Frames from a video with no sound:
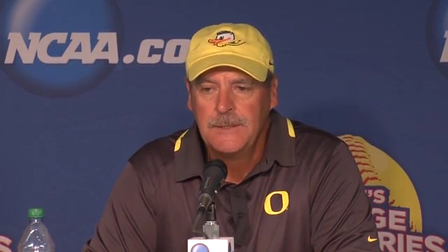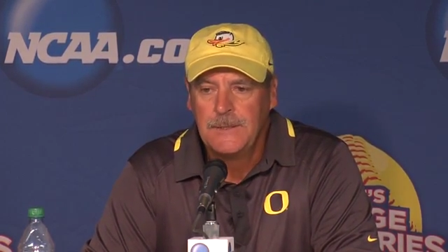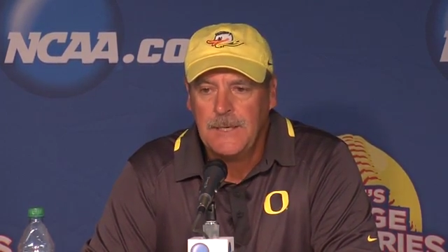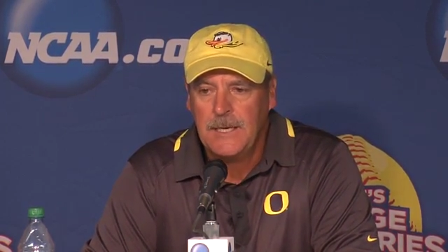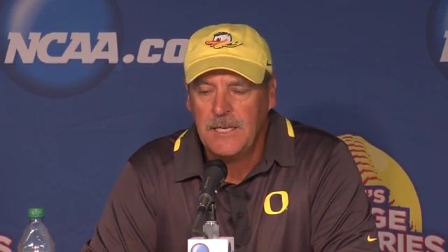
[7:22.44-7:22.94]

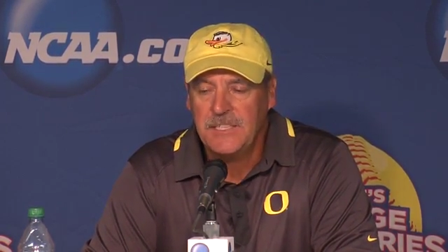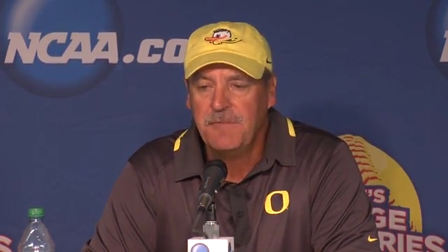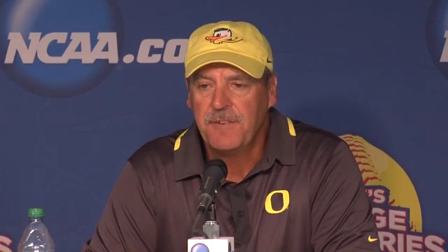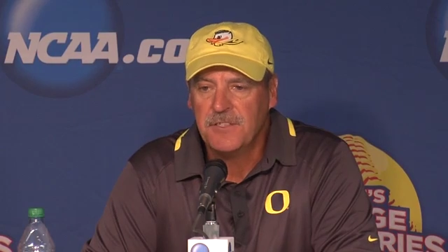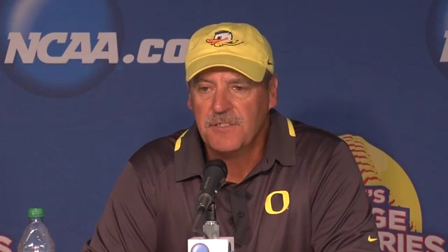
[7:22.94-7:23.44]
Uh,
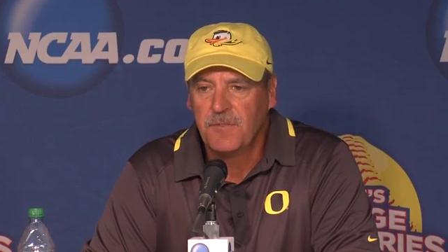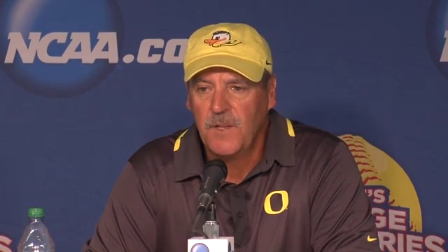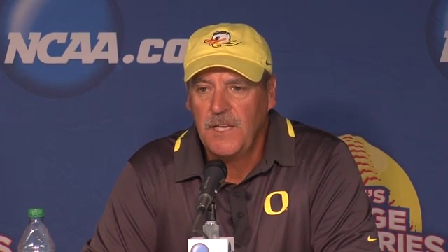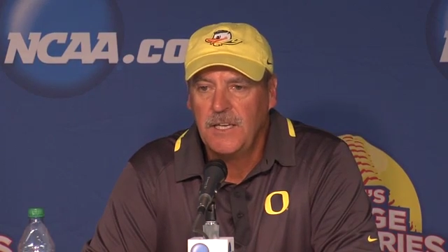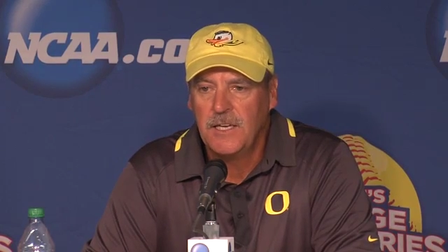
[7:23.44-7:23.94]

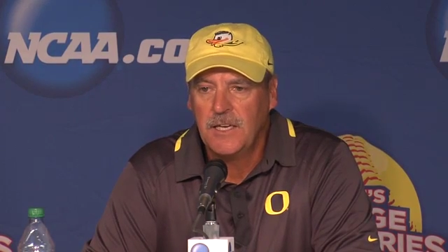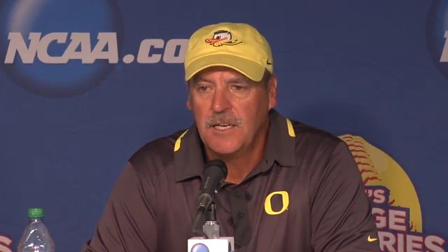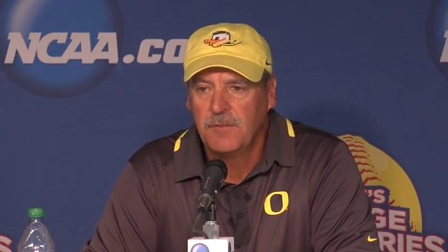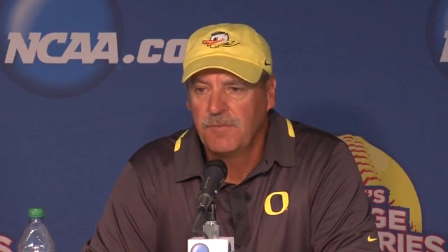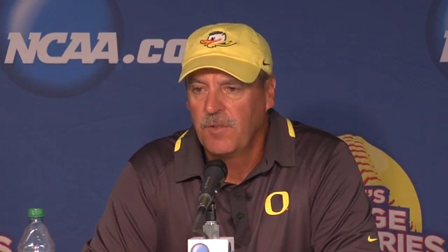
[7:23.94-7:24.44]
defensively,
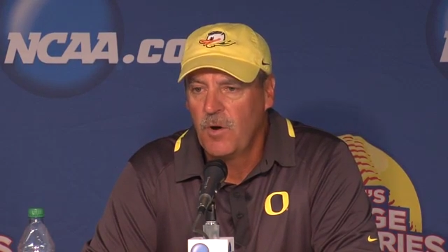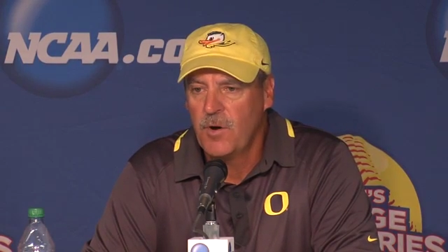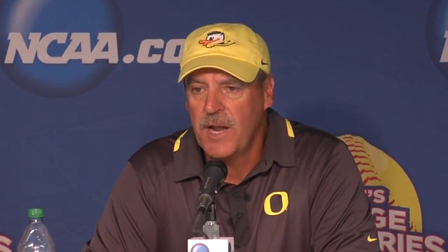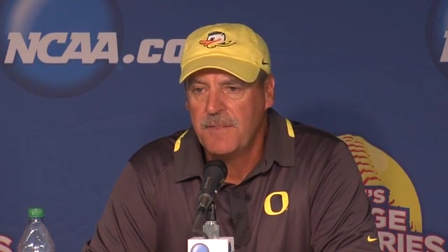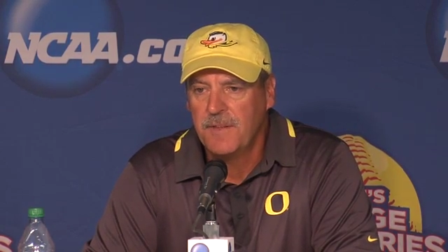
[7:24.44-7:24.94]
uh,
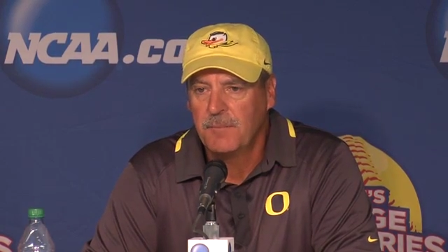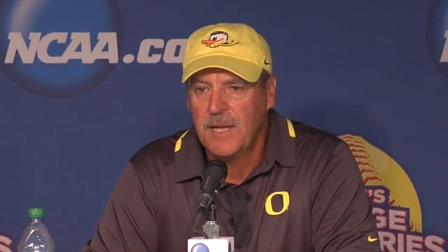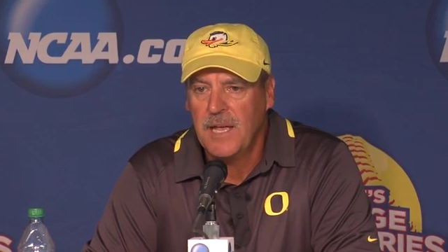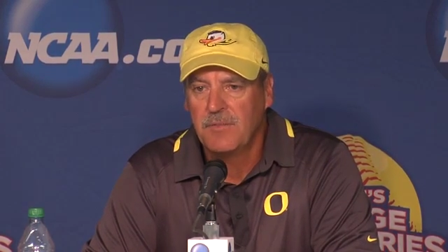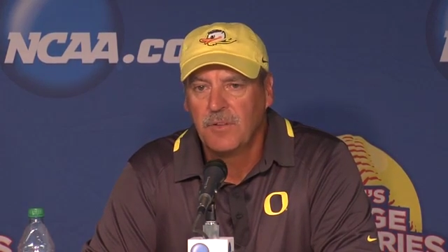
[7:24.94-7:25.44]
Florida, I think,
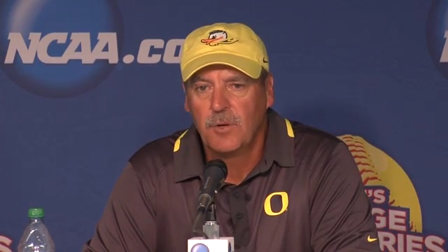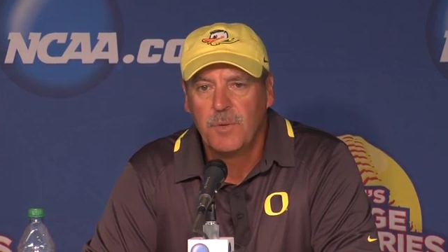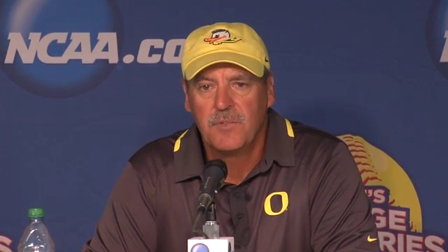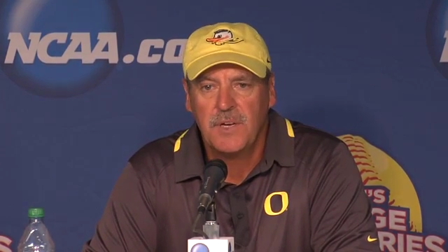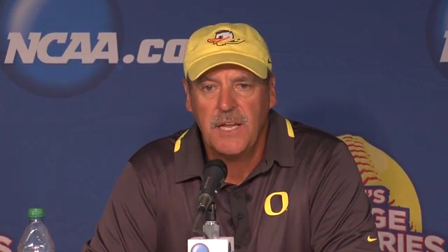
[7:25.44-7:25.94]
may have a little
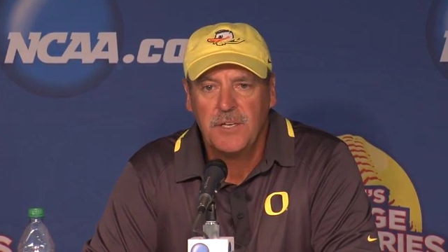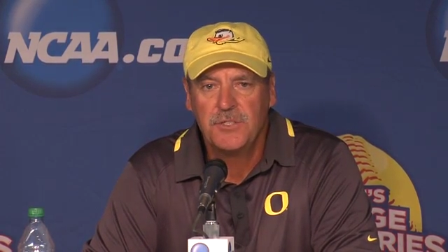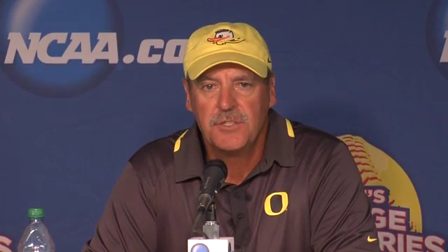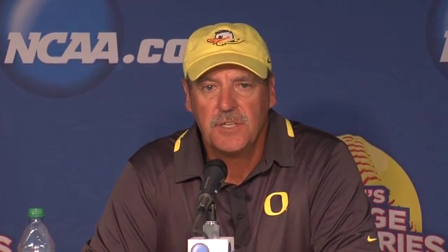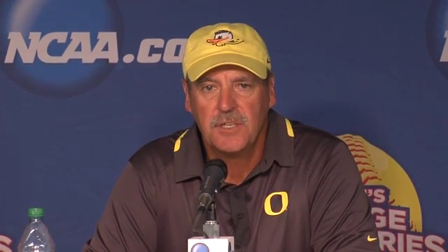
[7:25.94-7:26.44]
bit of an
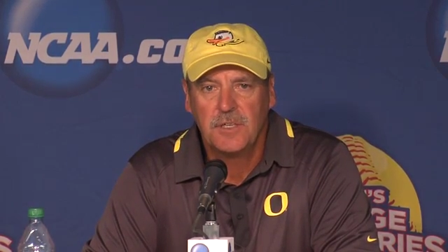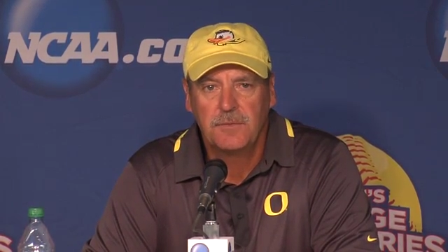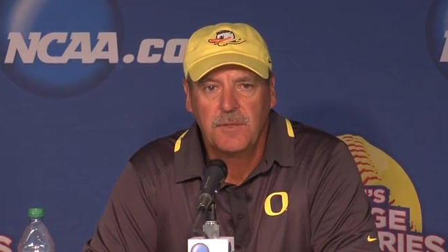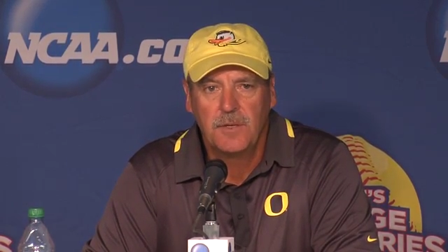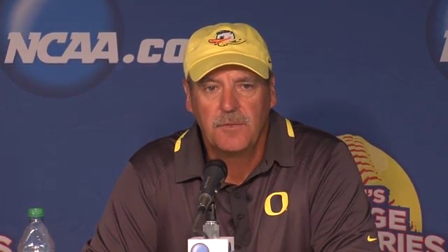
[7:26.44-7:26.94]
edge. Uh,
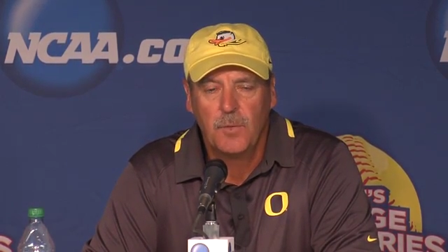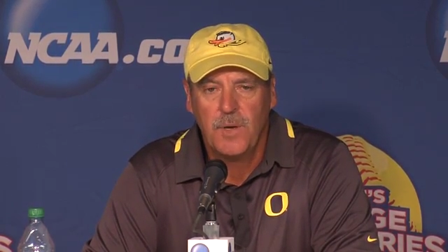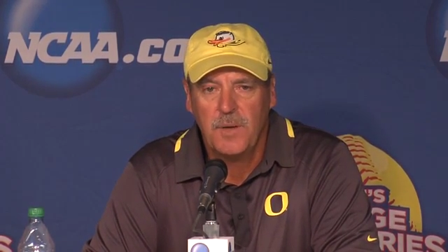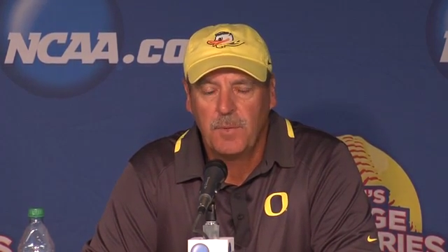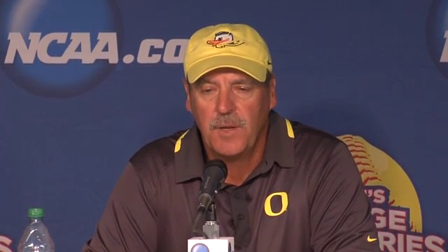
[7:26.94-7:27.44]
you know, the
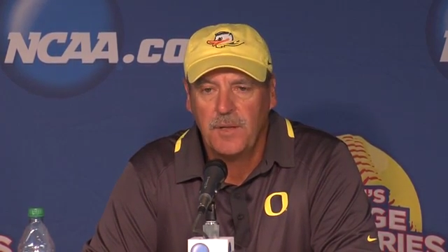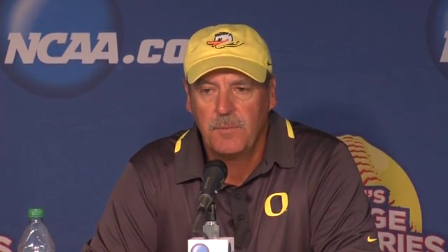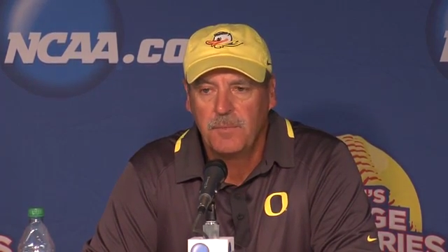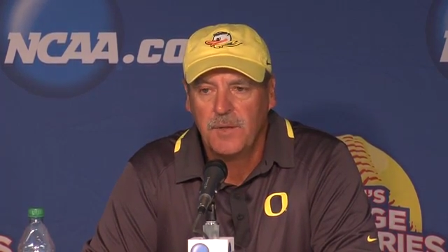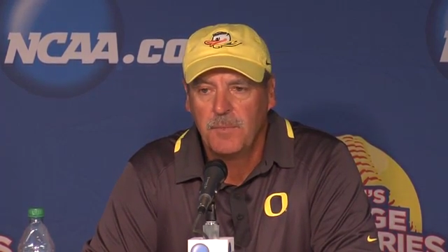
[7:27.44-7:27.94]
way they play
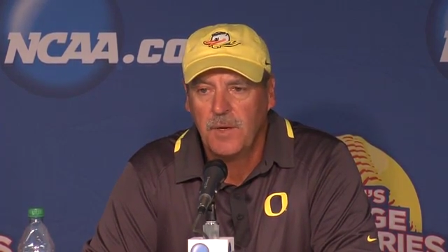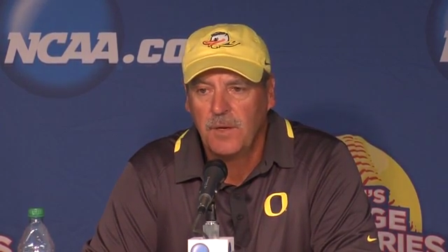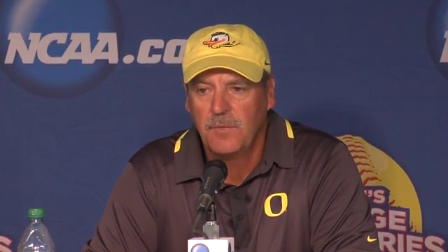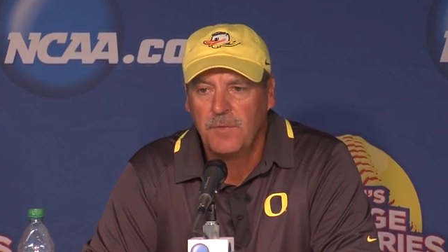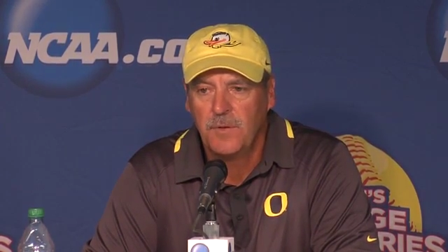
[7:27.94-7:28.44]
the, the
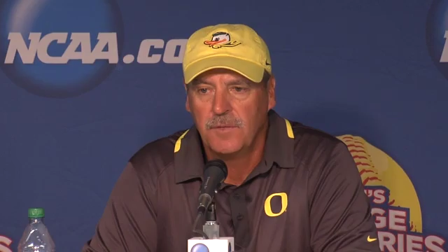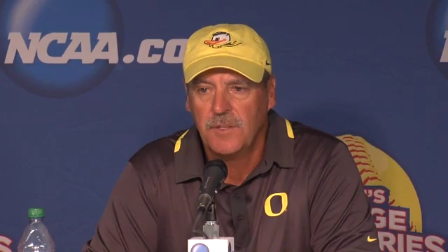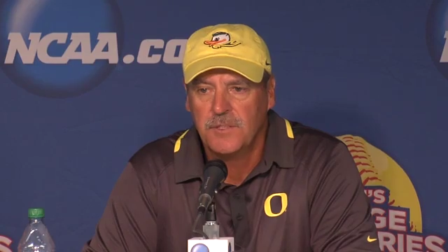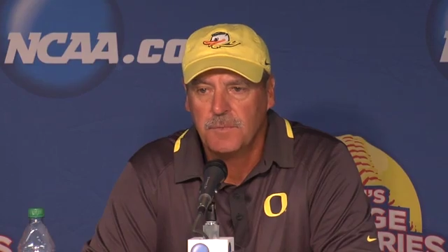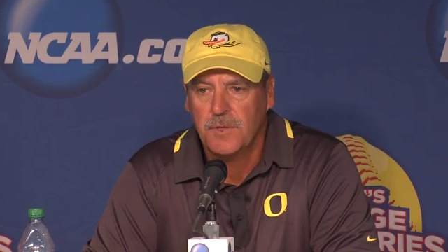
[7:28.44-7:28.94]
middle infield
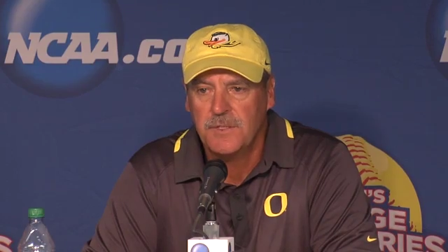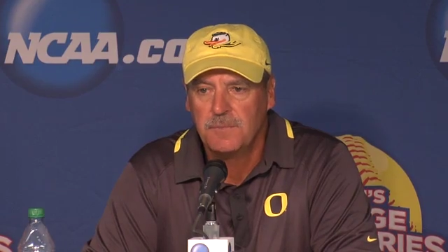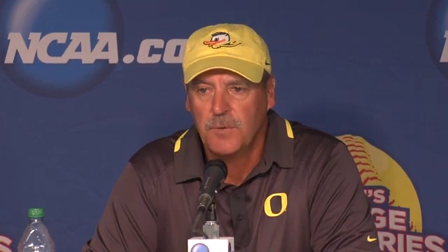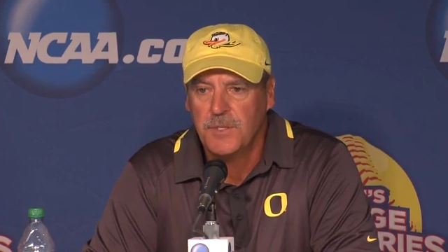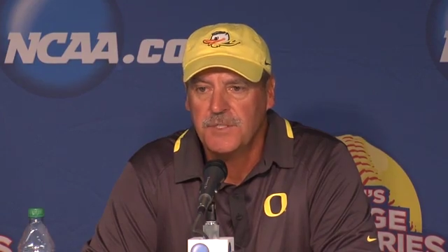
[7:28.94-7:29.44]
there is pretty
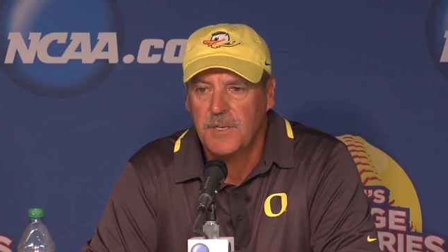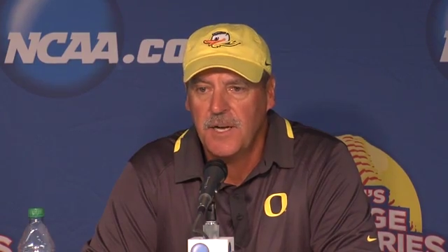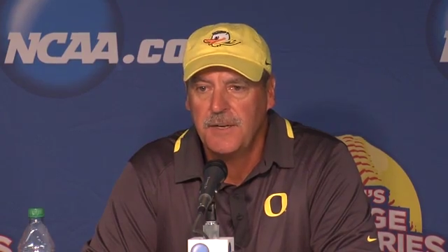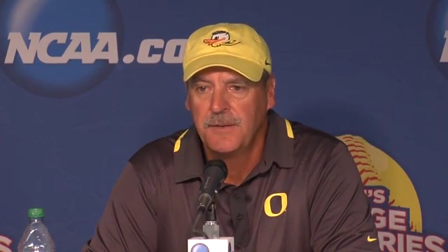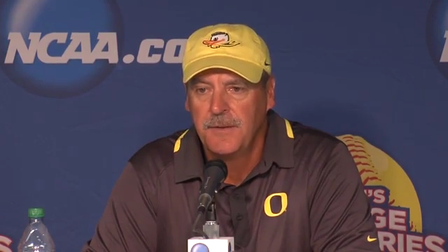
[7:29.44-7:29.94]
pretty
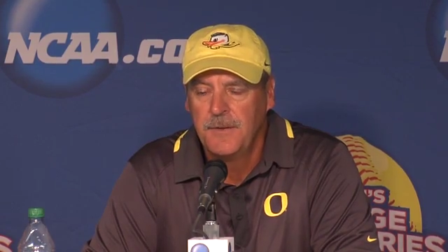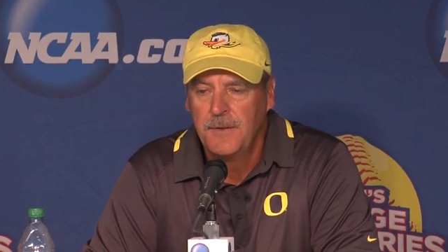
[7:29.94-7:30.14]
tight.